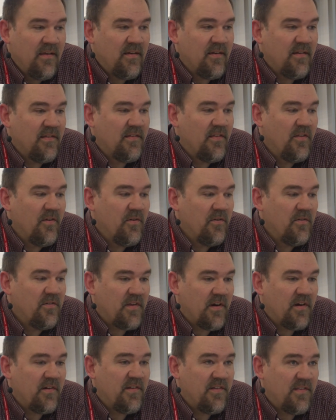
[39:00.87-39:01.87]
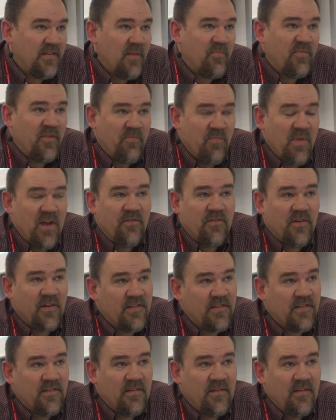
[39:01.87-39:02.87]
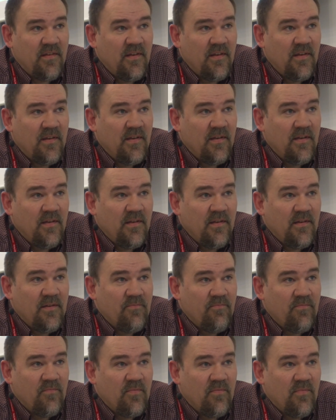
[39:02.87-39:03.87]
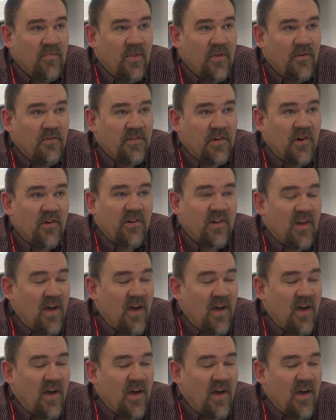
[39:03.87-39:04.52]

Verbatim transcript: because those are deceptive metrics. Yeah, but those aren't